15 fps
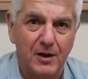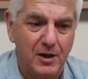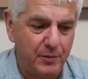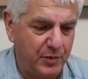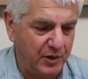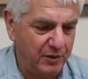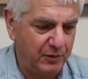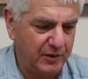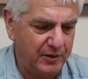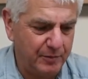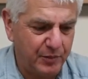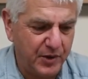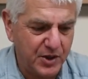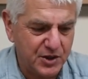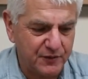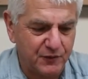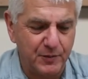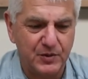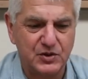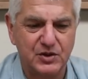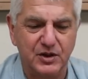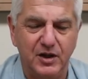but with the pressure from the
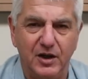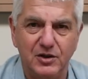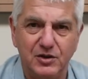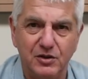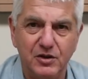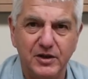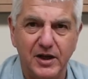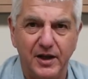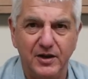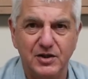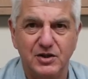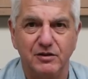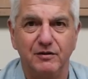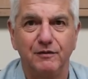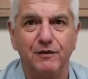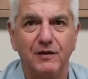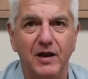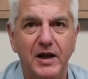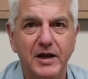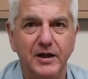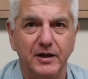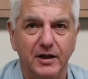CO2 canister
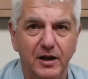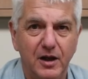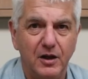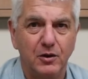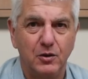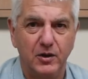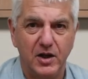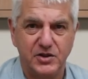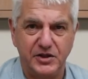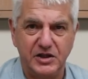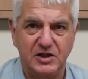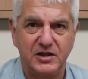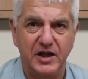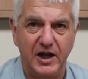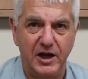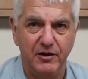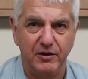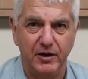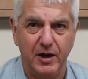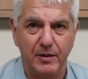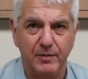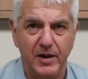inflating it, could actually tear it
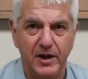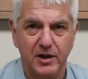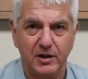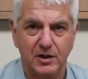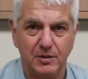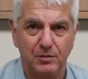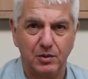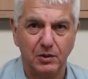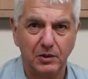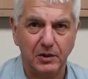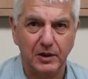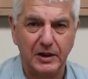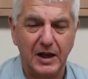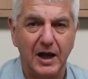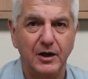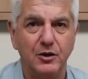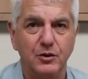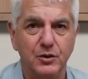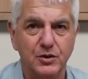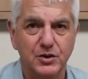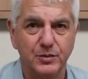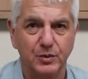and make it completely
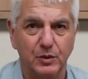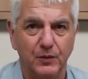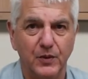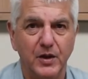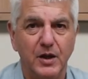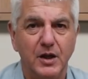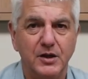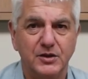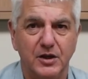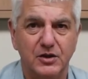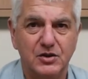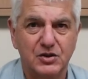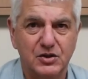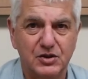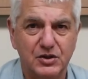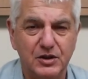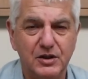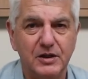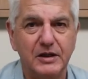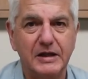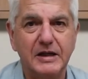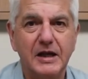unusable. So
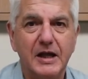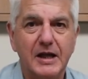certainly